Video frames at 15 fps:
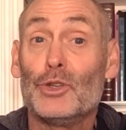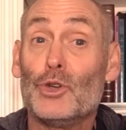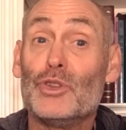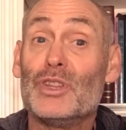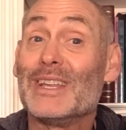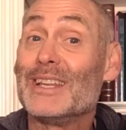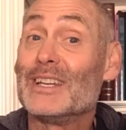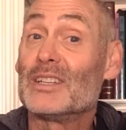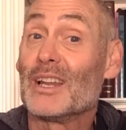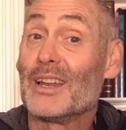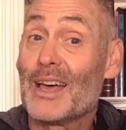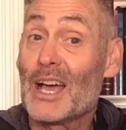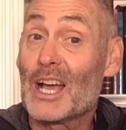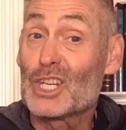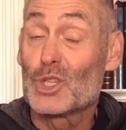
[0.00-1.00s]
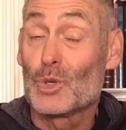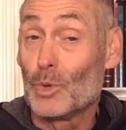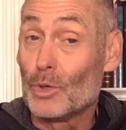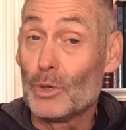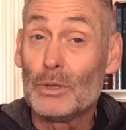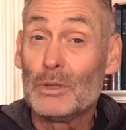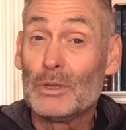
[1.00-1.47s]
To the
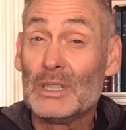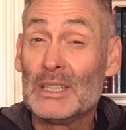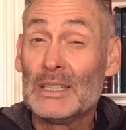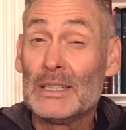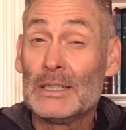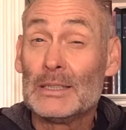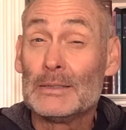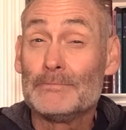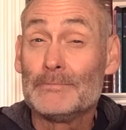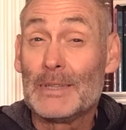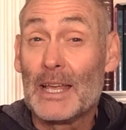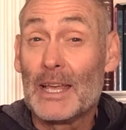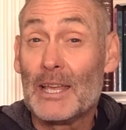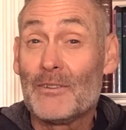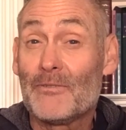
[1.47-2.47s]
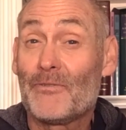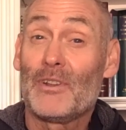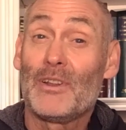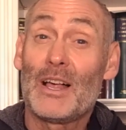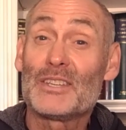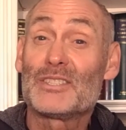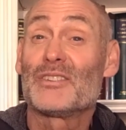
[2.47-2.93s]
intellectual, they
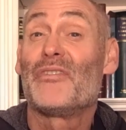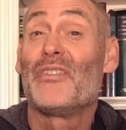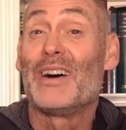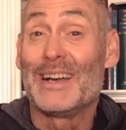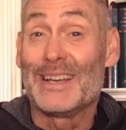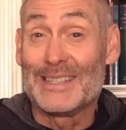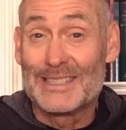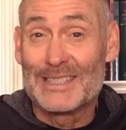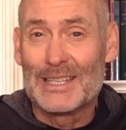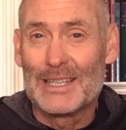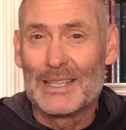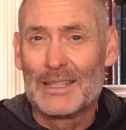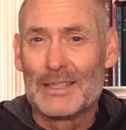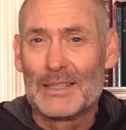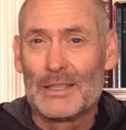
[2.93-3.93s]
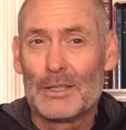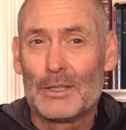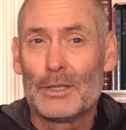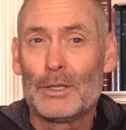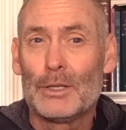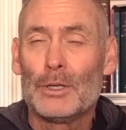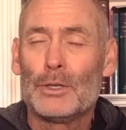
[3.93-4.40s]
philosophized.
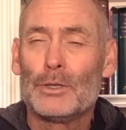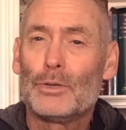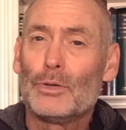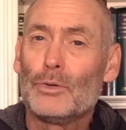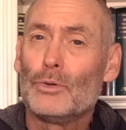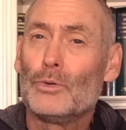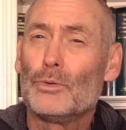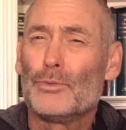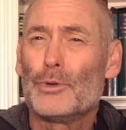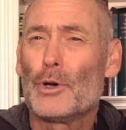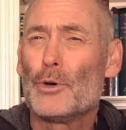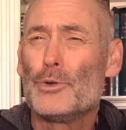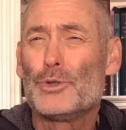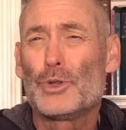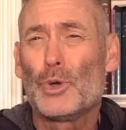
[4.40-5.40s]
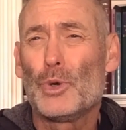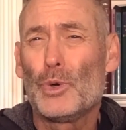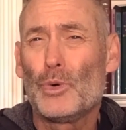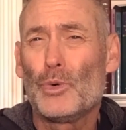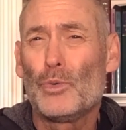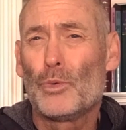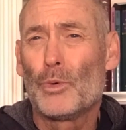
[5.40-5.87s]
To those
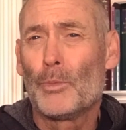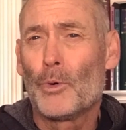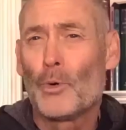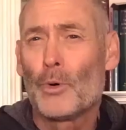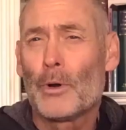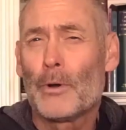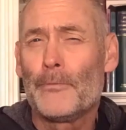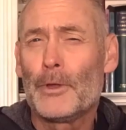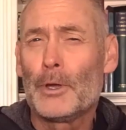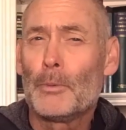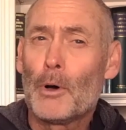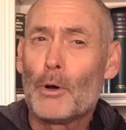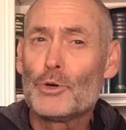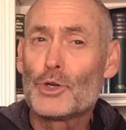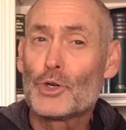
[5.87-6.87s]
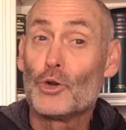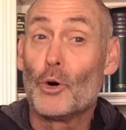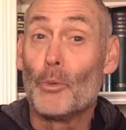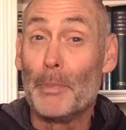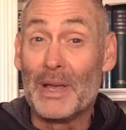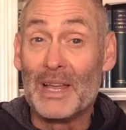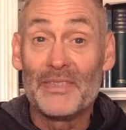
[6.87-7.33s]
who were more of the
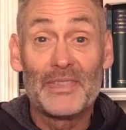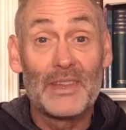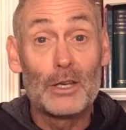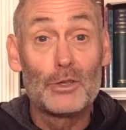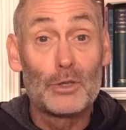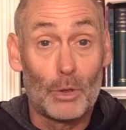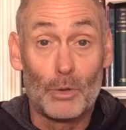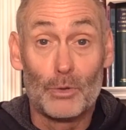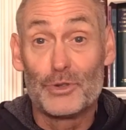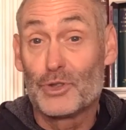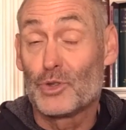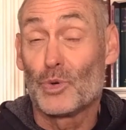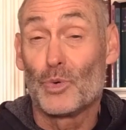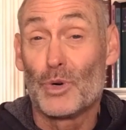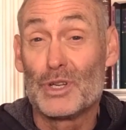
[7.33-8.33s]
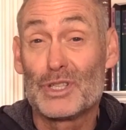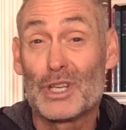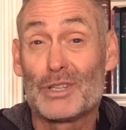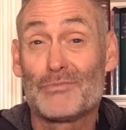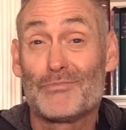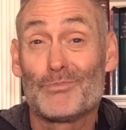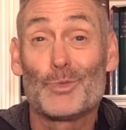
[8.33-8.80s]
emotional bent, they told stories
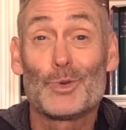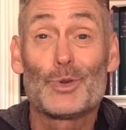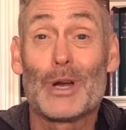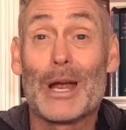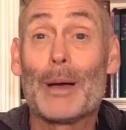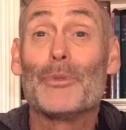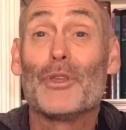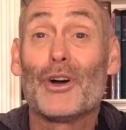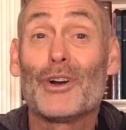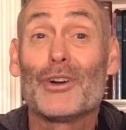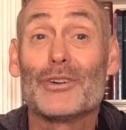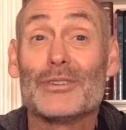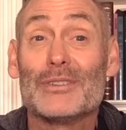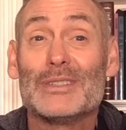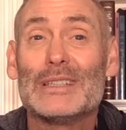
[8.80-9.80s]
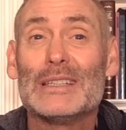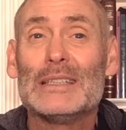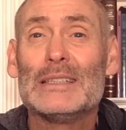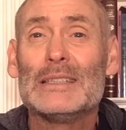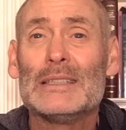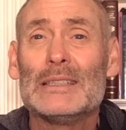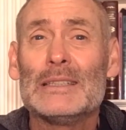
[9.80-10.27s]
that would grab the heart.
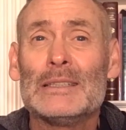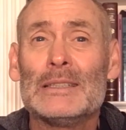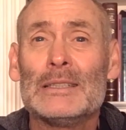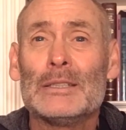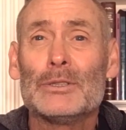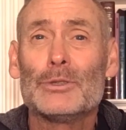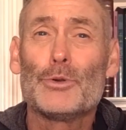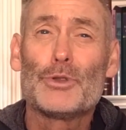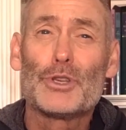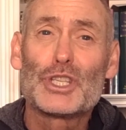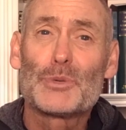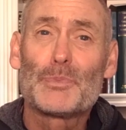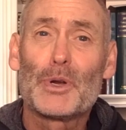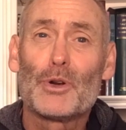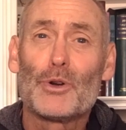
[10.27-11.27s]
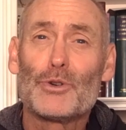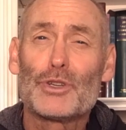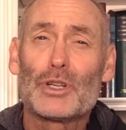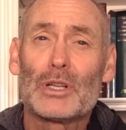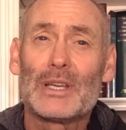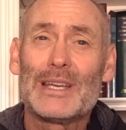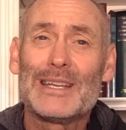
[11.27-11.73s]
To the
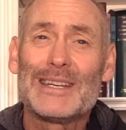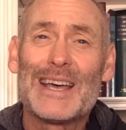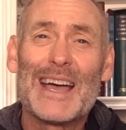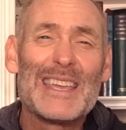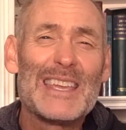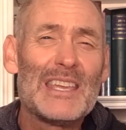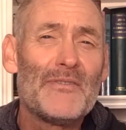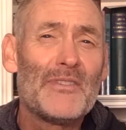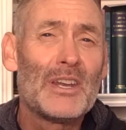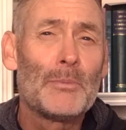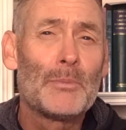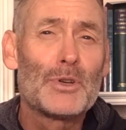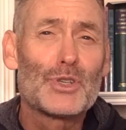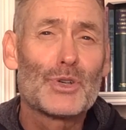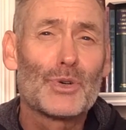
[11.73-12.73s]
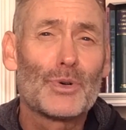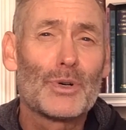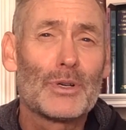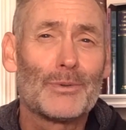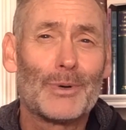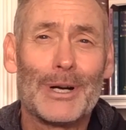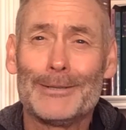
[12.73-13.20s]
spiritually naive and
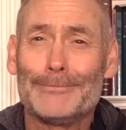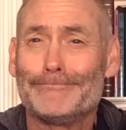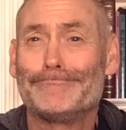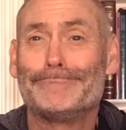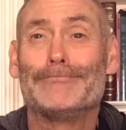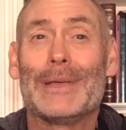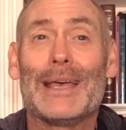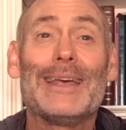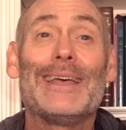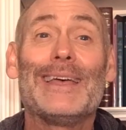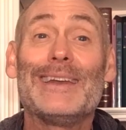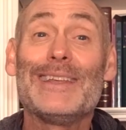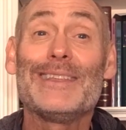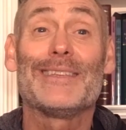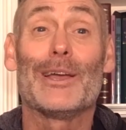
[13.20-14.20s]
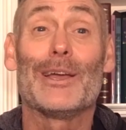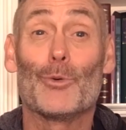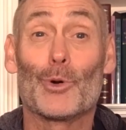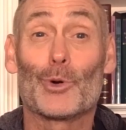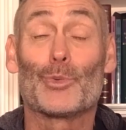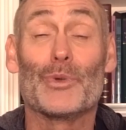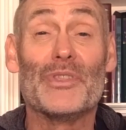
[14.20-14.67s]
immature, well, a- anything
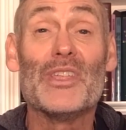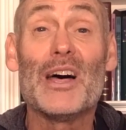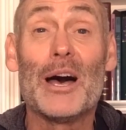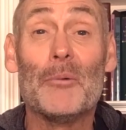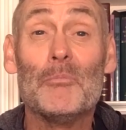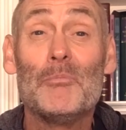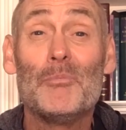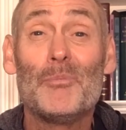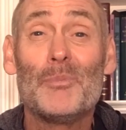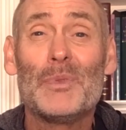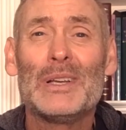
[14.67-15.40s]
worked with them.